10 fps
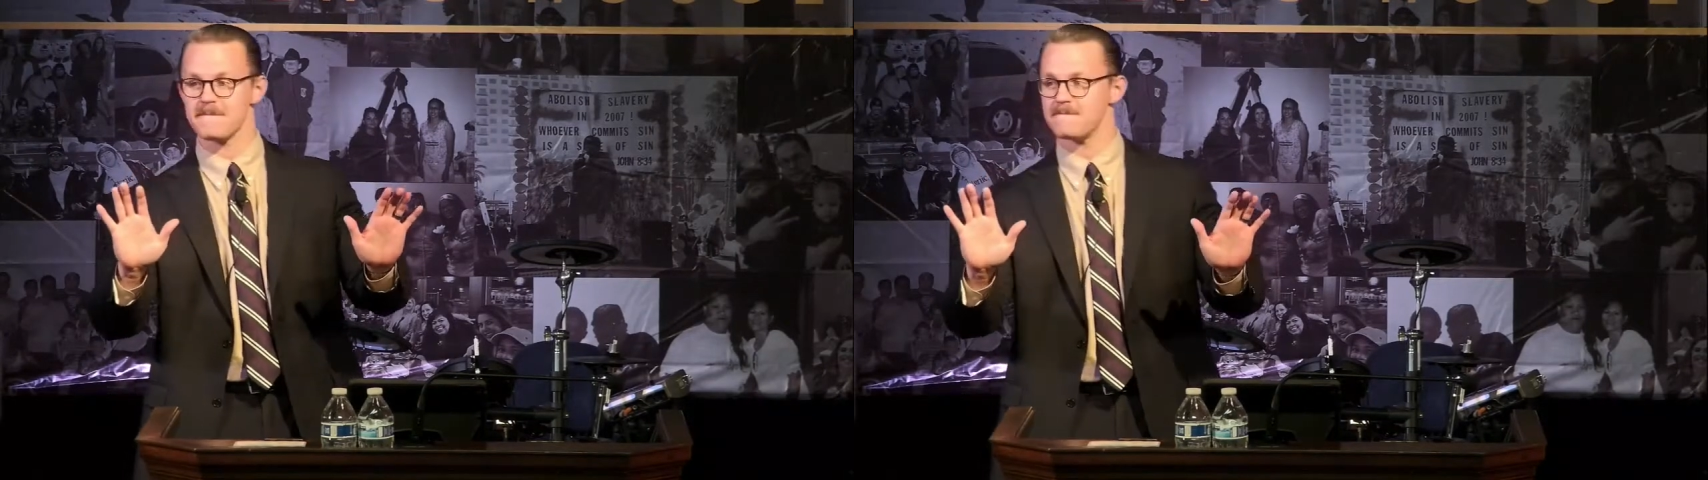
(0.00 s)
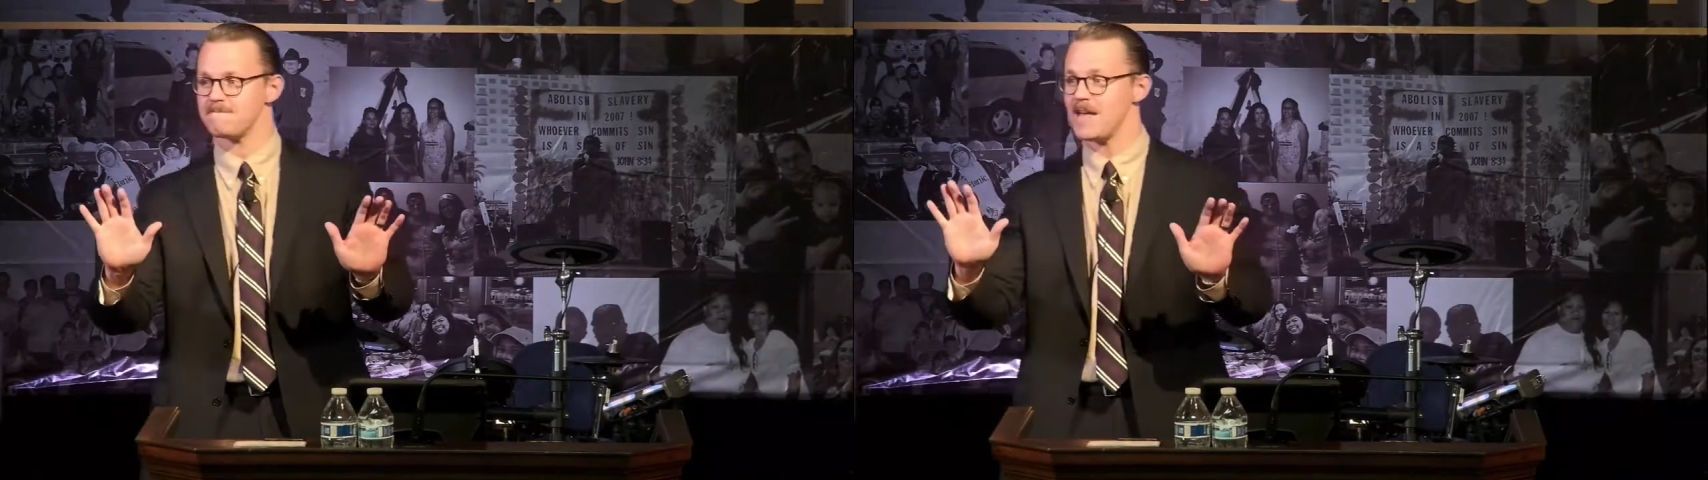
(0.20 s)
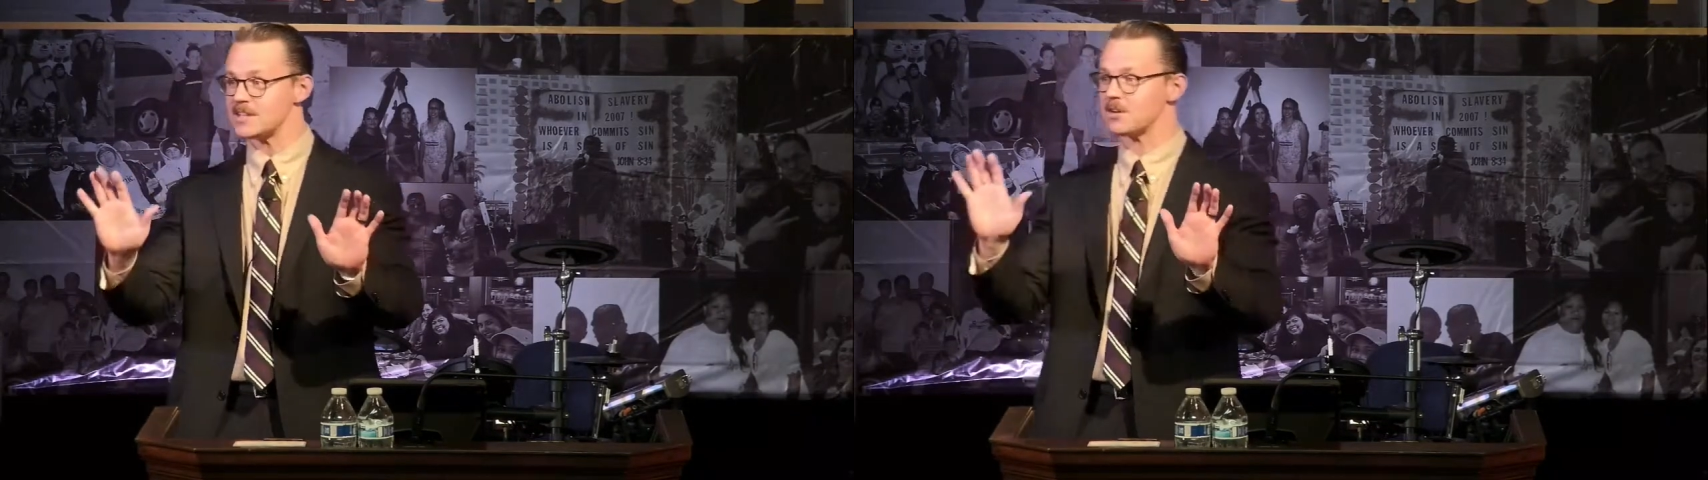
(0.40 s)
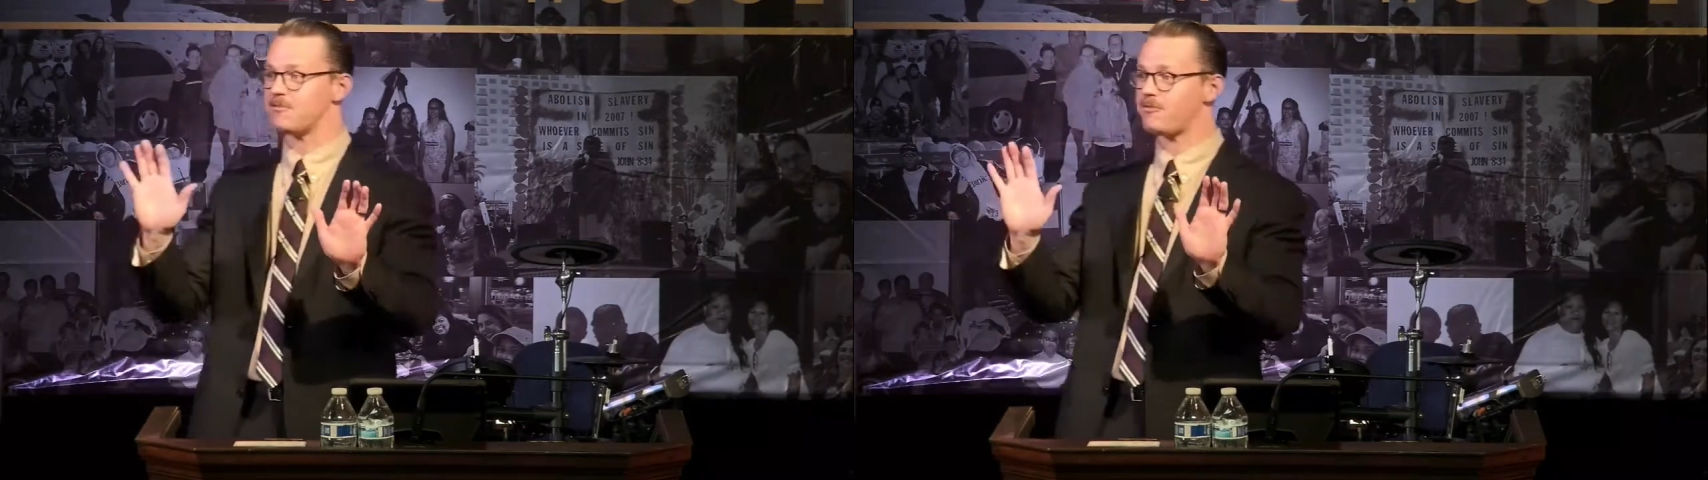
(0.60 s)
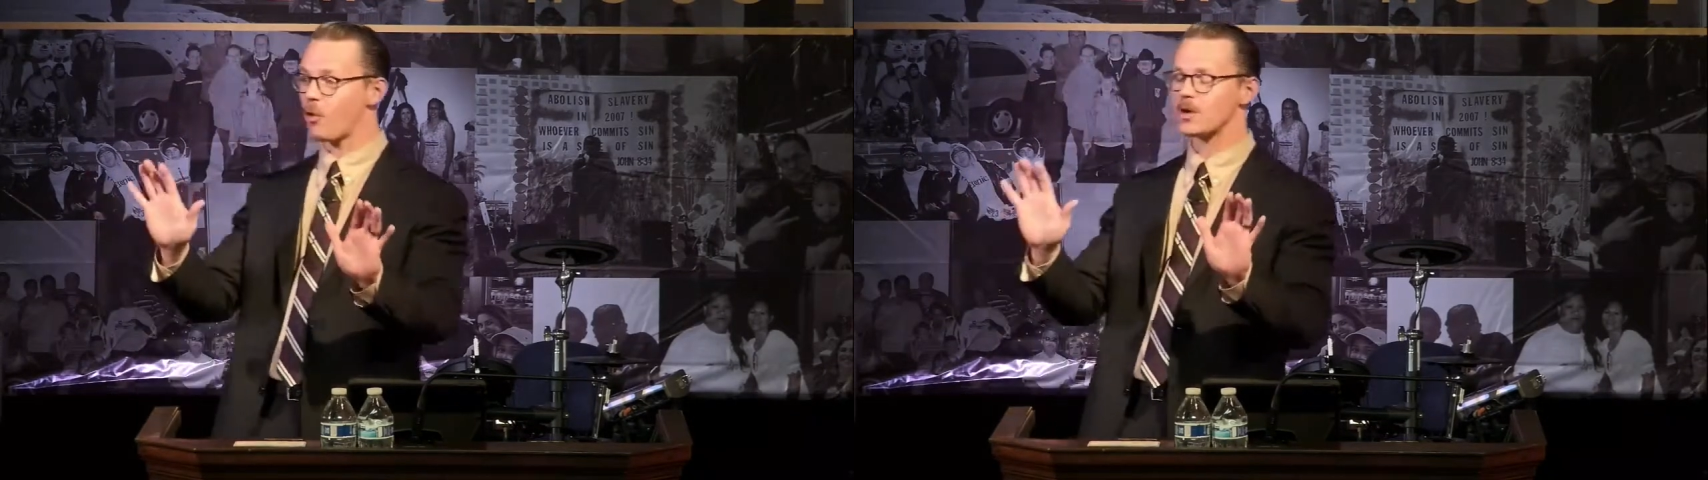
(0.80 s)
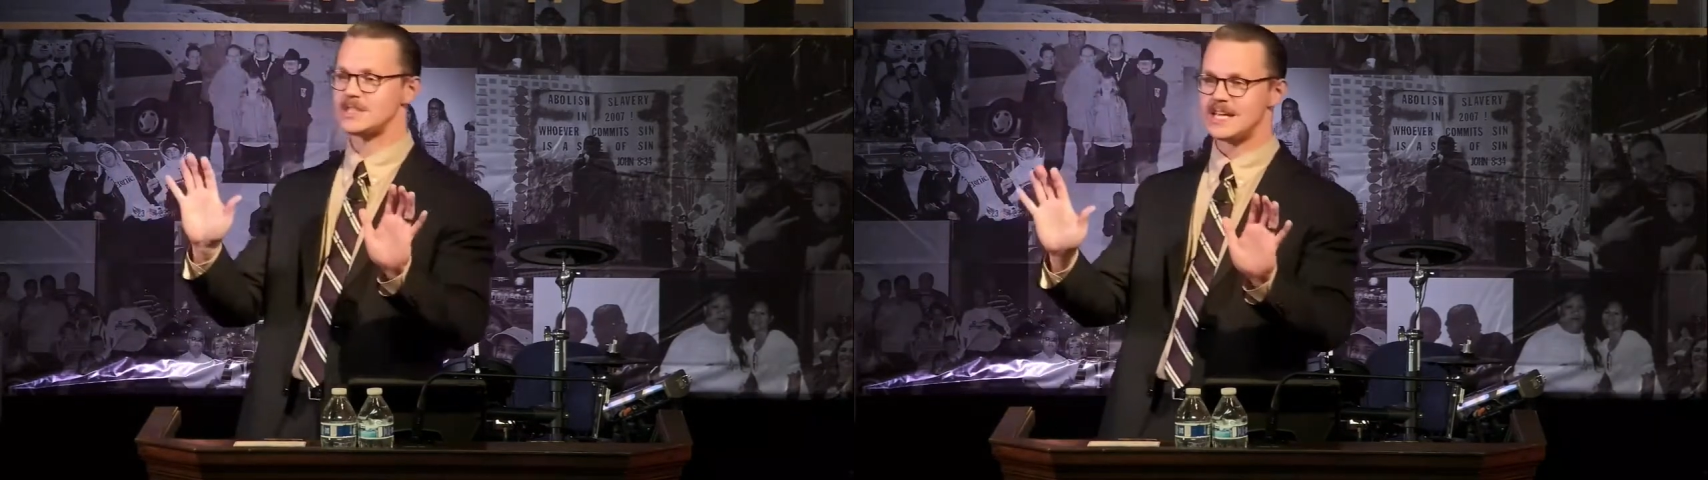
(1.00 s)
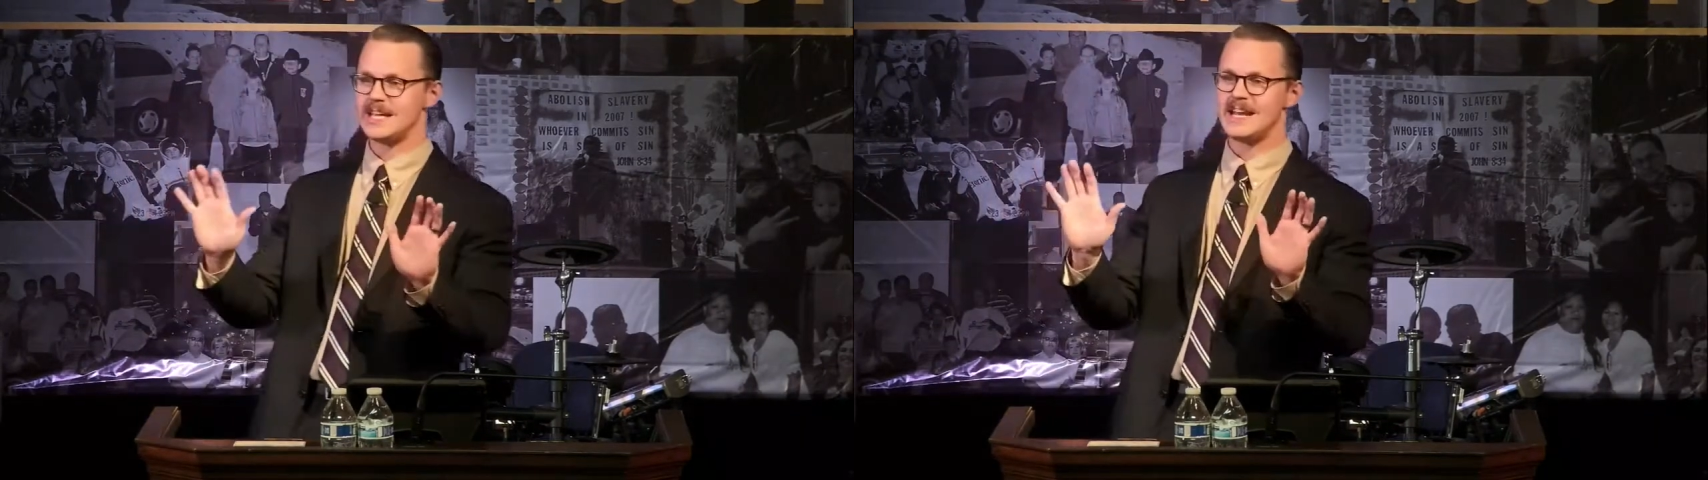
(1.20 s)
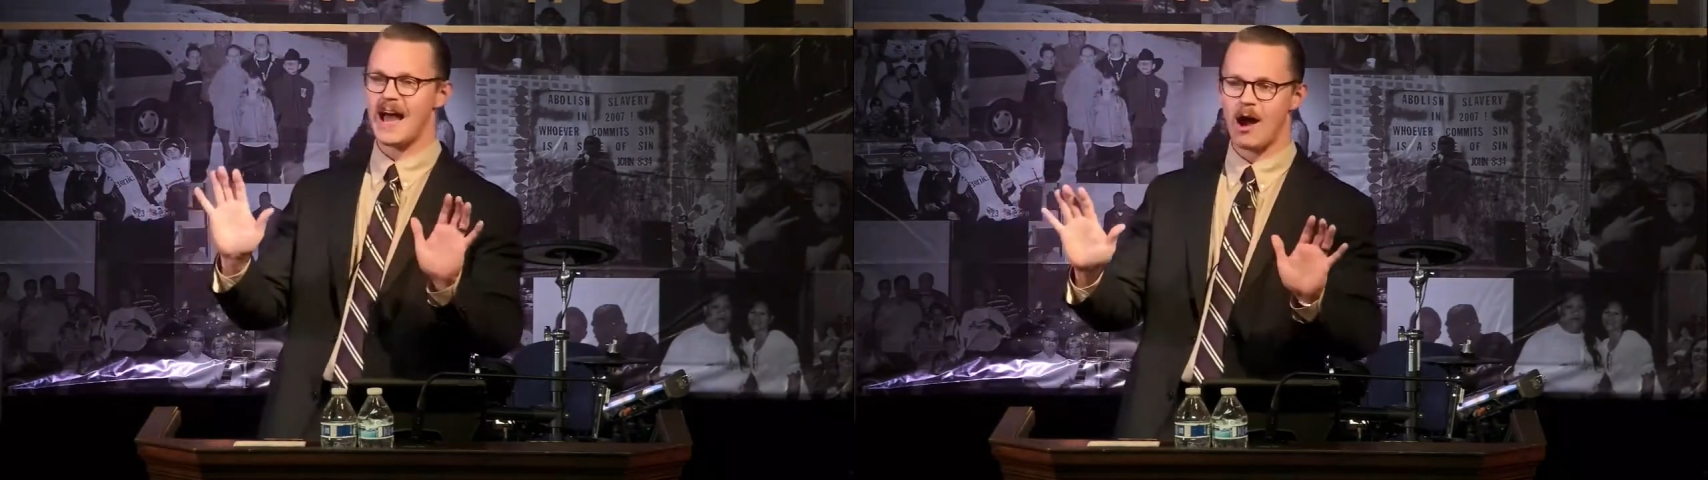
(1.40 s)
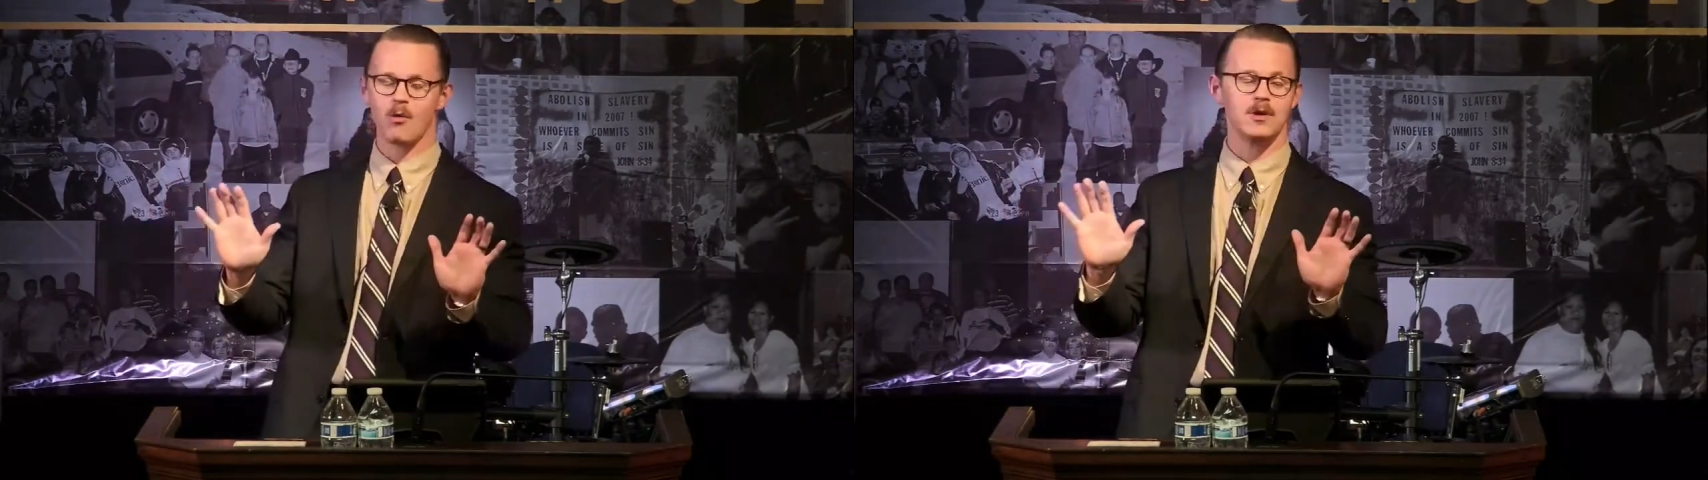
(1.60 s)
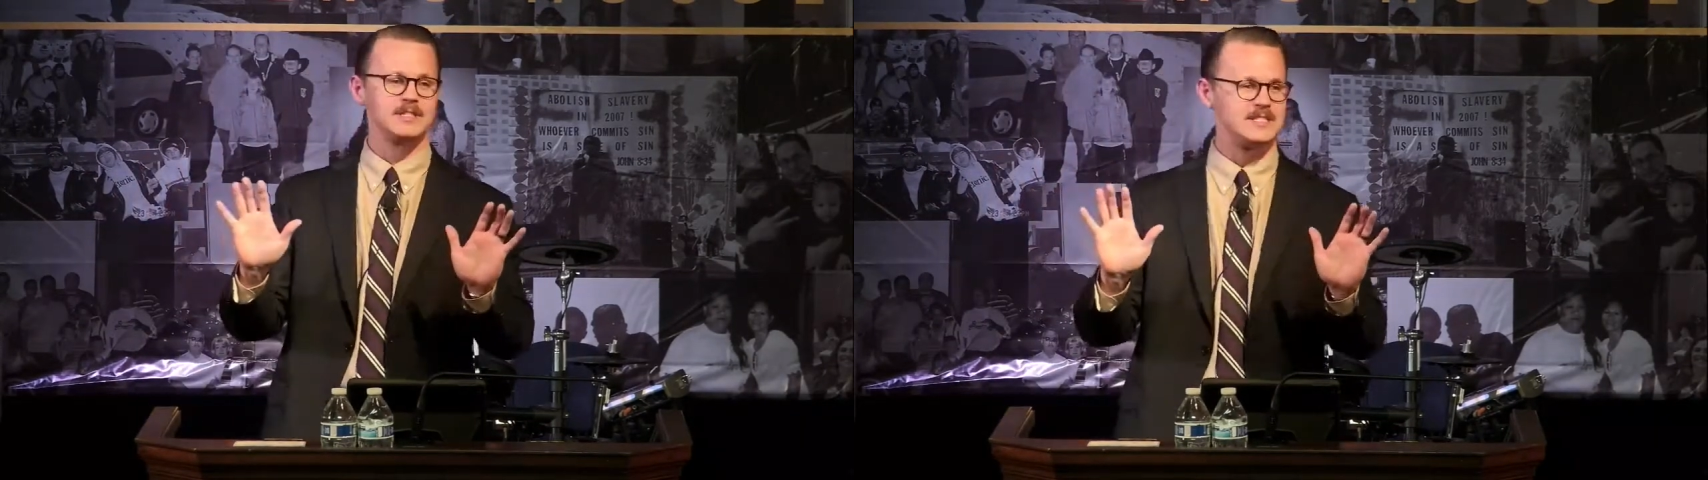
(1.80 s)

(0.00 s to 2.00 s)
That's a 14-hour